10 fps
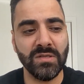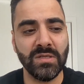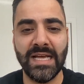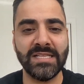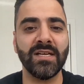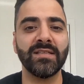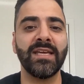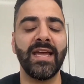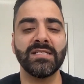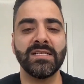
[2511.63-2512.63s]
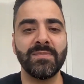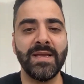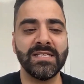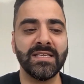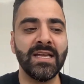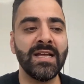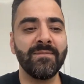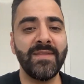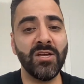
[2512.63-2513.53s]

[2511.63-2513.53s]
That's not the case. It's basically